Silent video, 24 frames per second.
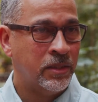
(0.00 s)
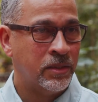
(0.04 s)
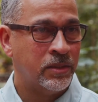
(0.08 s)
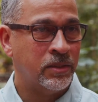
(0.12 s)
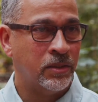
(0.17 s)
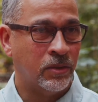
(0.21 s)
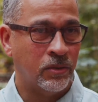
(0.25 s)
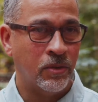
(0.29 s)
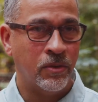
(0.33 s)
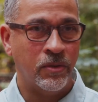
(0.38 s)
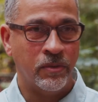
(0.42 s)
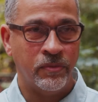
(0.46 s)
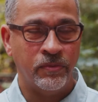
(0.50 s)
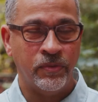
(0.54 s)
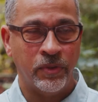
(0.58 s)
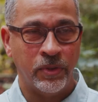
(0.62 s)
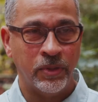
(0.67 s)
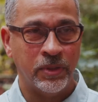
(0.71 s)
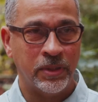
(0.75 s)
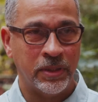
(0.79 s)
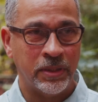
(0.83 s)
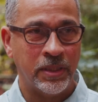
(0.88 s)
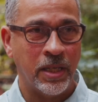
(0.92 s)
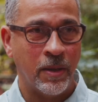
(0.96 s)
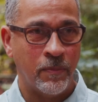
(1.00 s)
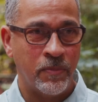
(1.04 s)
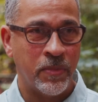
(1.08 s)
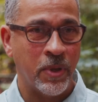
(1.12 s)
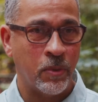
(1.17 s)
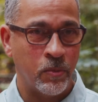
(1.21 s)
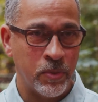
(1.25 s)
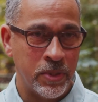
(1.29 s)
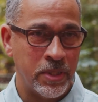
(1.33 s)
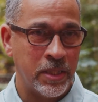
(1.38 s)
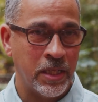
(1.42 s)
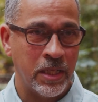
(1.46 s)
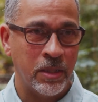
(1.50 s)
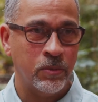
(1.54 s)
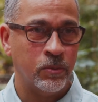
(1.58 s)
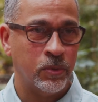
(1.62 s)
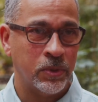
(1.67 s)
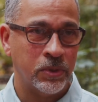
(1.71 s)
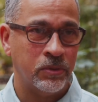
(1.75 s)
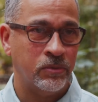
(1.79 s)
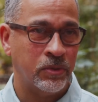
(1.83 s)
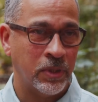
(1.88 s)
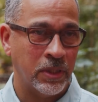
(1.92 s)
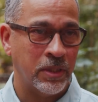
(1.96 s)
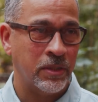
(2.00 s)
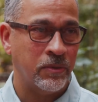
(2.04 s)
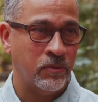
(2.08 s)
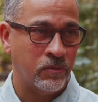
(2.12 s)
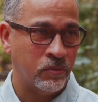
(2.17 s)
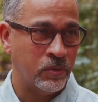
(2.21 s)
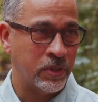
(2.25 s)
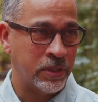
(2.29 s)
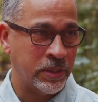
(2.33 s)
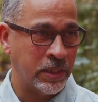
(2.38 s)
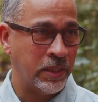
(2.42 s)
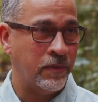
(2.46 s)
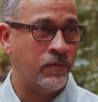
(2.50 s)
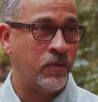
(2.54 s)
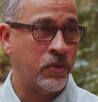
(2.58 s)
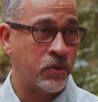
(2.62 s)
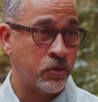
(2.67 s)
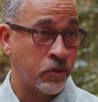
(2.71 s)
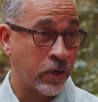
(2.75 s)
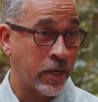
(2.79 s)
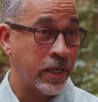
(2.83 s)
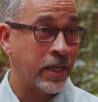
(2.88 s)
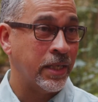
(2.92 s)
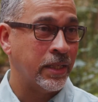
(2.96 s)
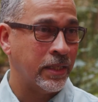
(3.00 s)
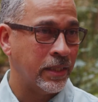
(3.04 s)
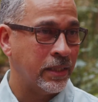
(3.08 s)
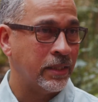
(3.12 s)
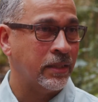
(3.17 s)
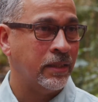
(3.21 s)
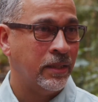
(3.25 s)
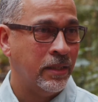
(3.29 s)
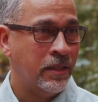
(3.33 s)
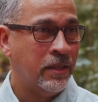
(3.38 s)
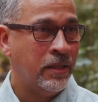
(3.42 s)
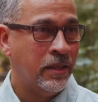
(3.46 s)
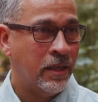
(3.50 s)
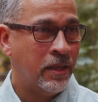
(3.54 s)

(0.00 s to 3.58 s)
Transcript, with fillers: So the first step that we did was really receive the training